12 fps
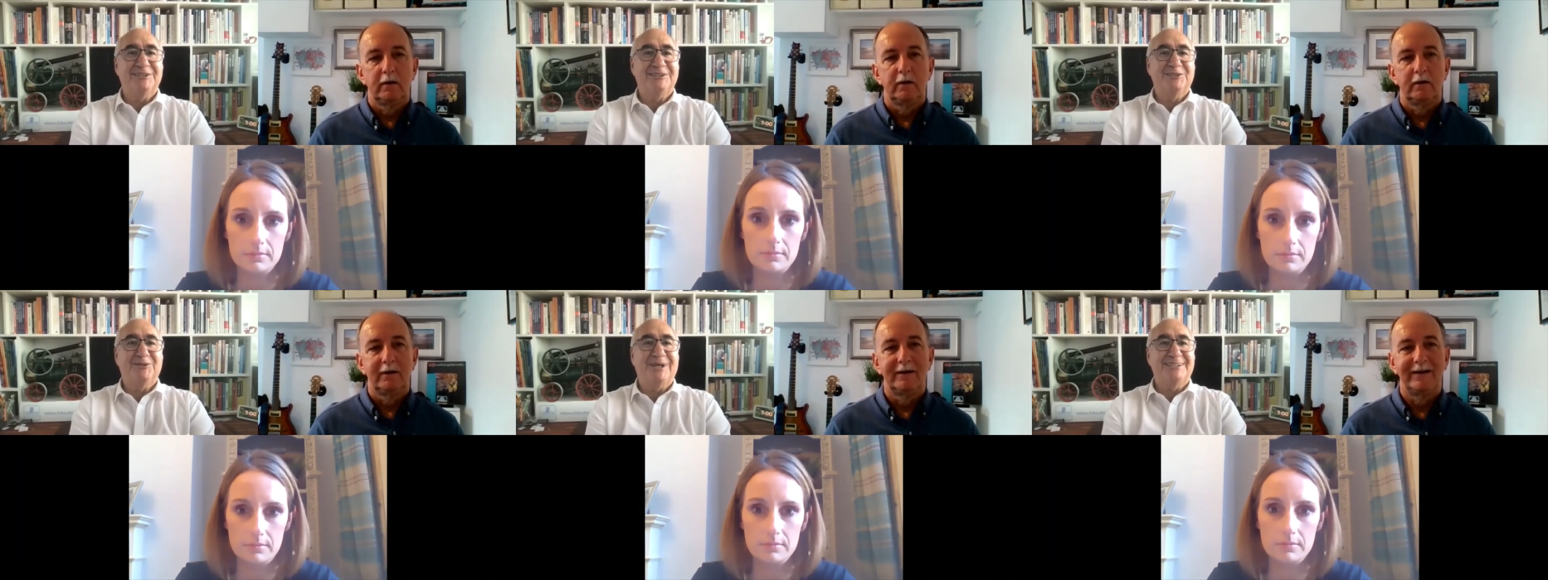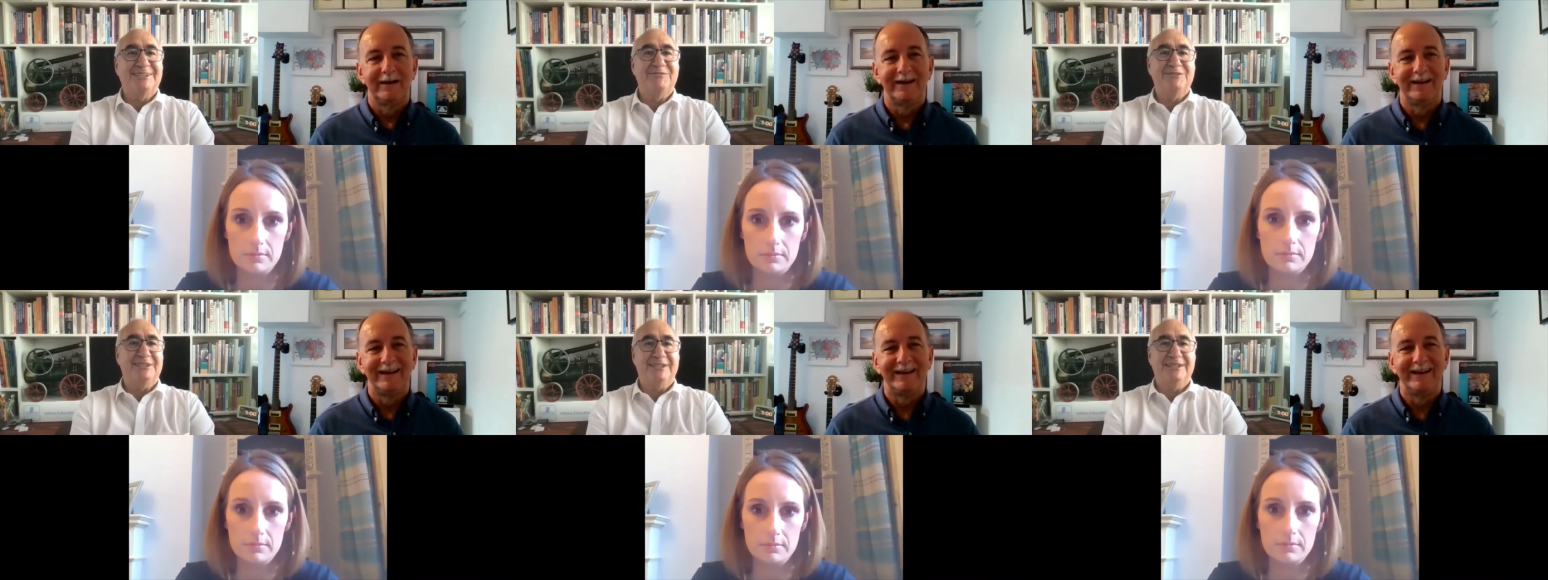Speaker 1: to
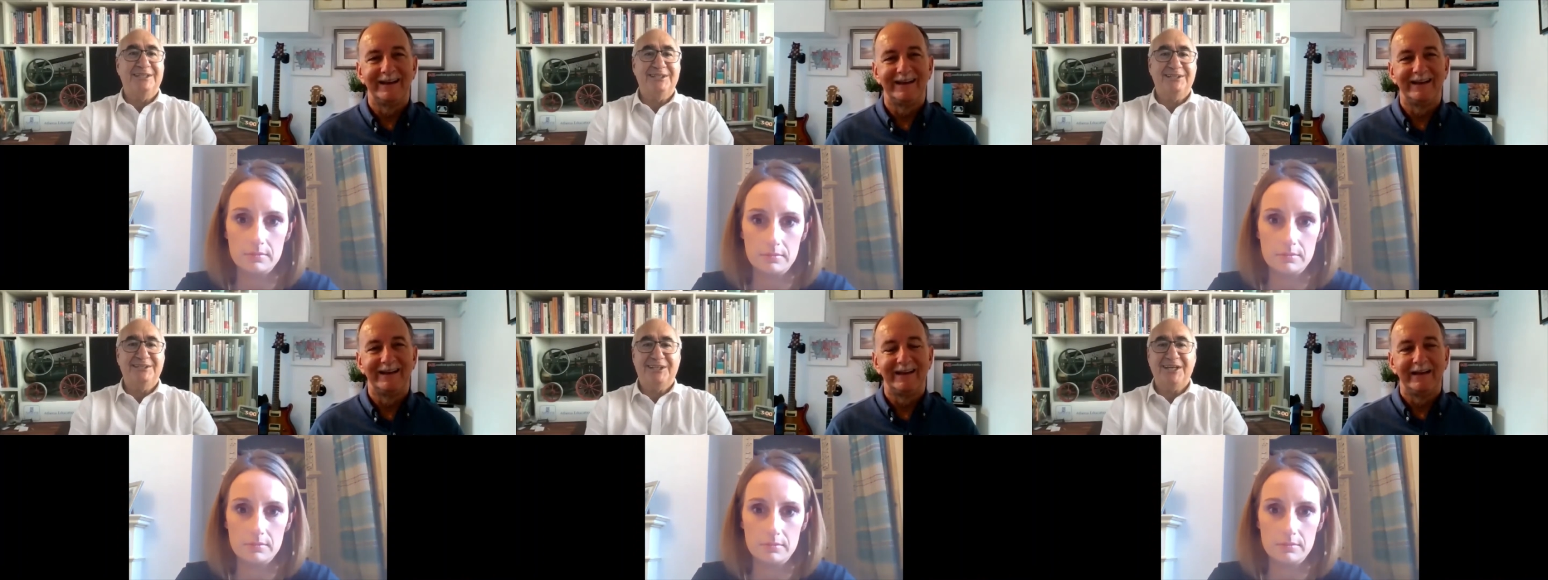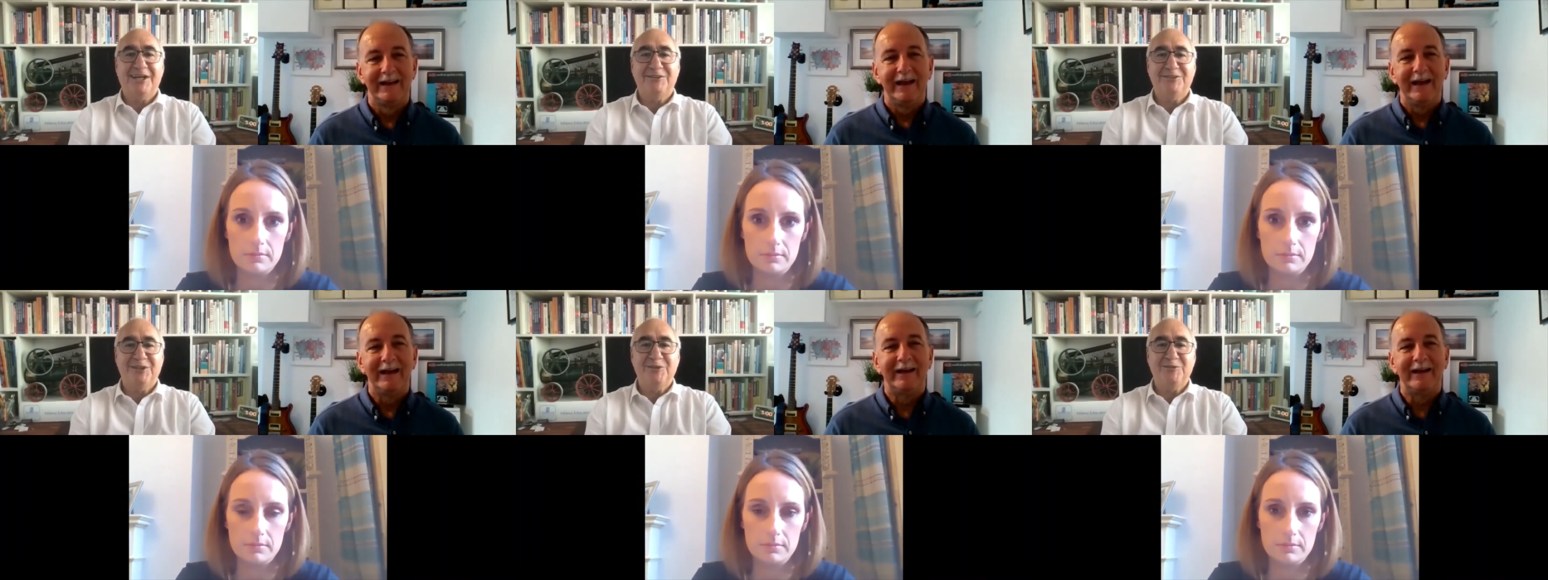activity, you can't
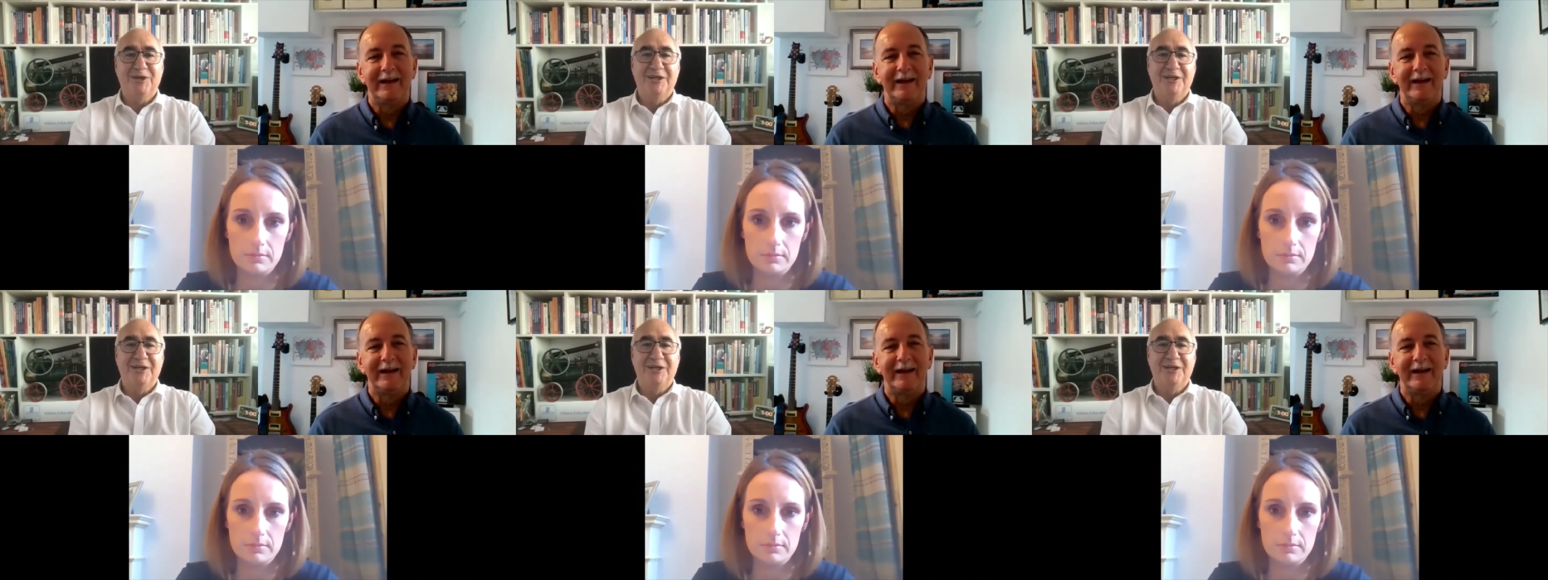do.